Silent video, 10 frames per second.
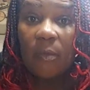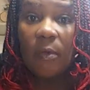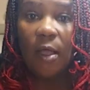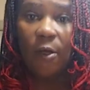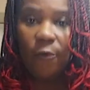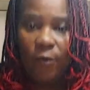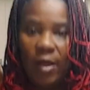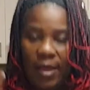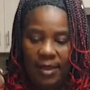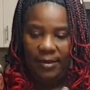All
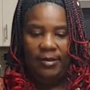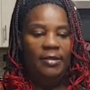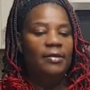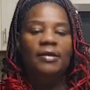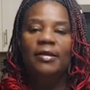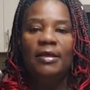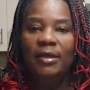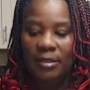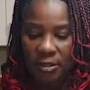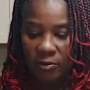right,
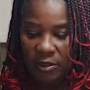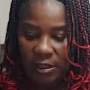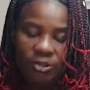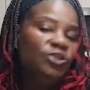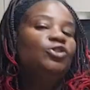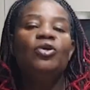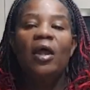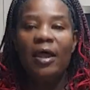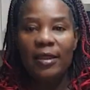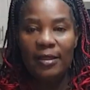so let's
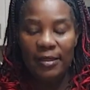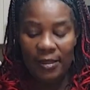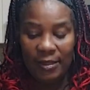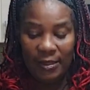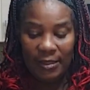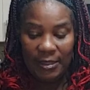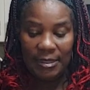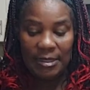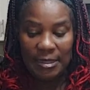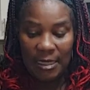try it and
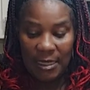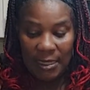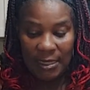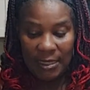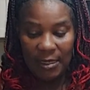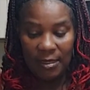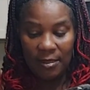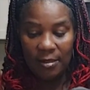see.